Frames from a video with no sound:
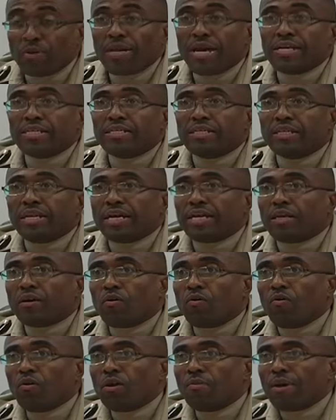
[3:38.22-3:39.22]
like to let
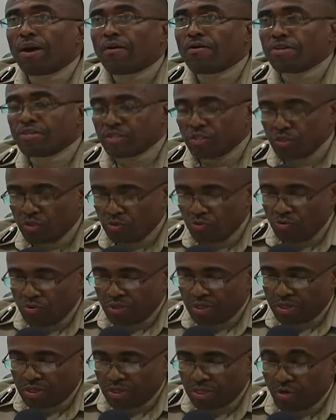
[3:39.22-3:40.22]
all mariners know,
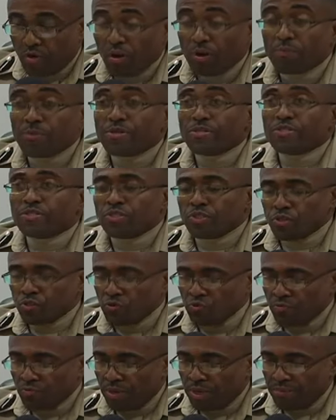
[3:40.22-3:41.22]
and all persons
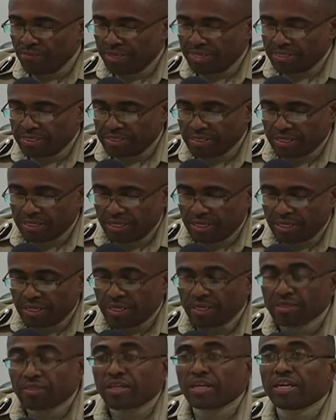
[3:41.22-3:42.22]
who may be at sea,
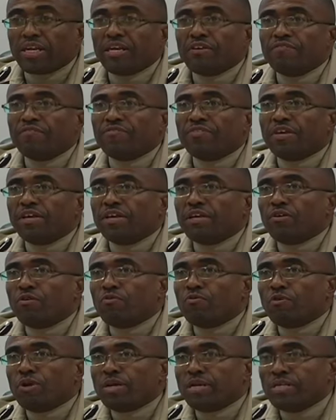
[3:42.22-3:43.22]
that if they
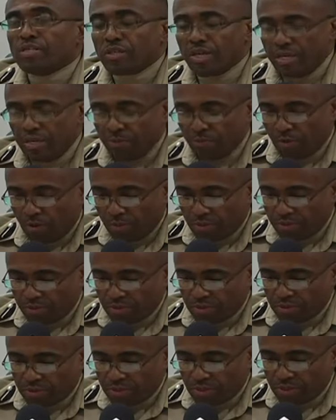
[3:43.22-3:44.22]
run into any
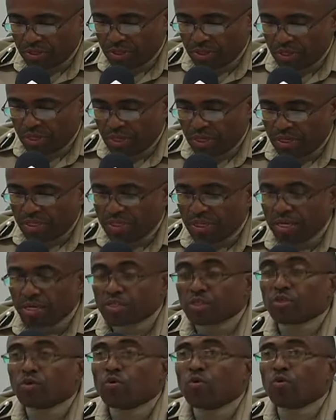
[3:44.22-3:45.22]
problems, they are
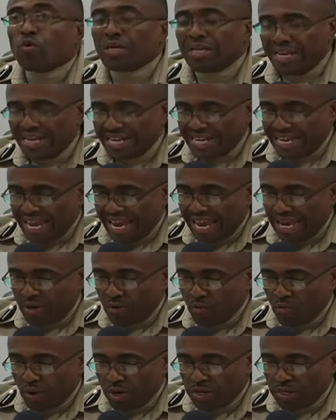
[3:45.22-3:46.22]
to call
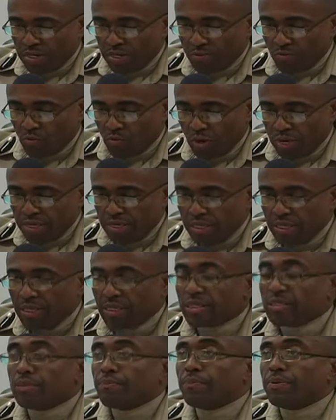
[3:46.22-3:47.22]
911,
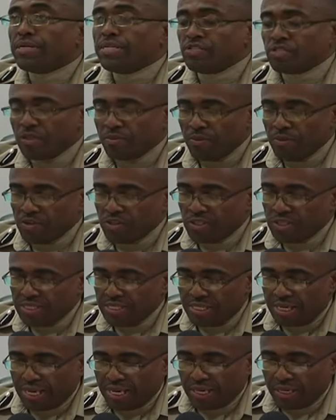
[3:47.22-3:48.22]
the police emergency
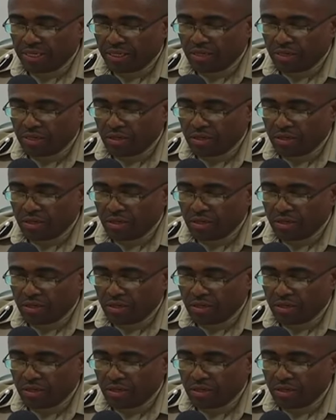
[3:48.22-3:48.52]
line,